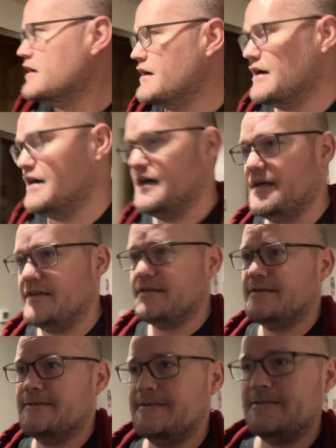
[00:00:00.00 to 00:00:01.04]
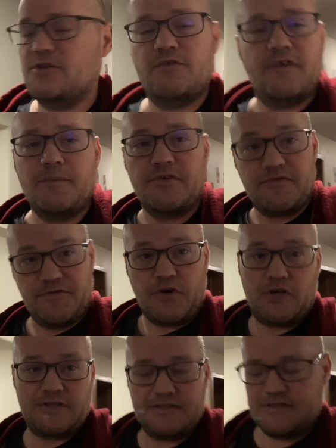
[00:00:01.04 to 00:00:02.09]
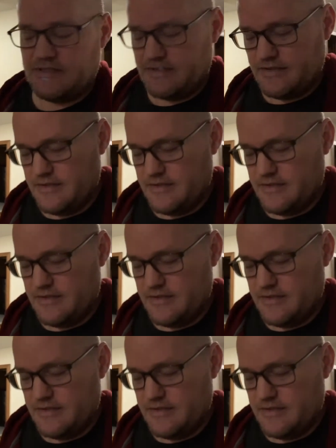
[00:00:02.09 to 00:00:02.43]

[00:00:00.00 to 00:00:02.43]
on November 1st.